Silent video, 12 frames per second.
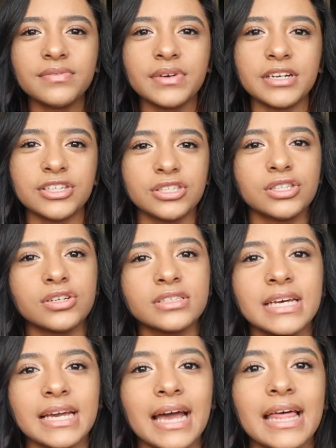and it just looks
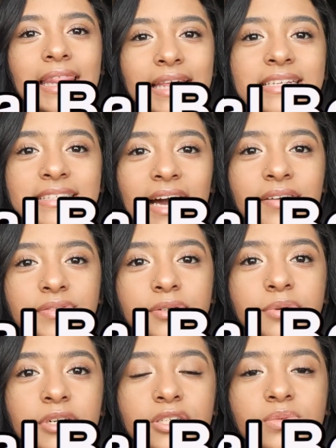like this
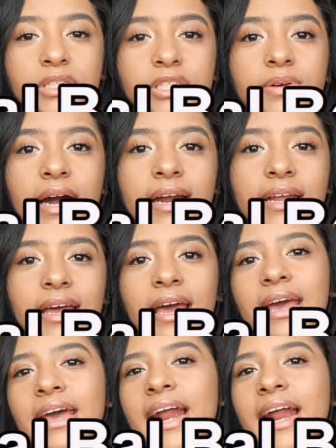afterwards once you add it.